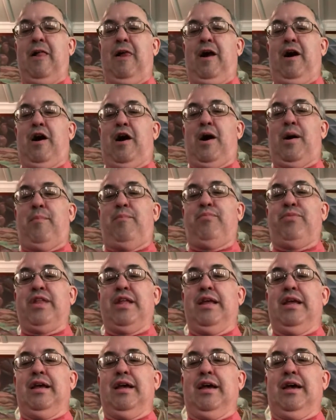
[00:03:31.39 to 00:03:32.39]
Um,
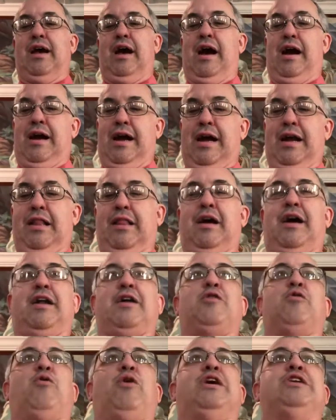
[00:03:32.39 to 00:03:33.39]
I had a
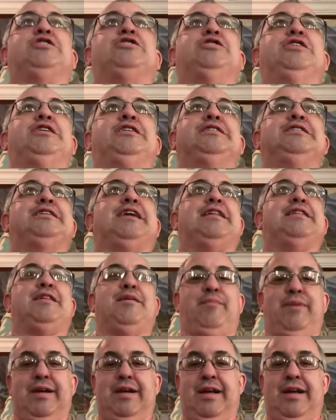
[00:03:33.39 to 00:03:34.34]
lot of questions at the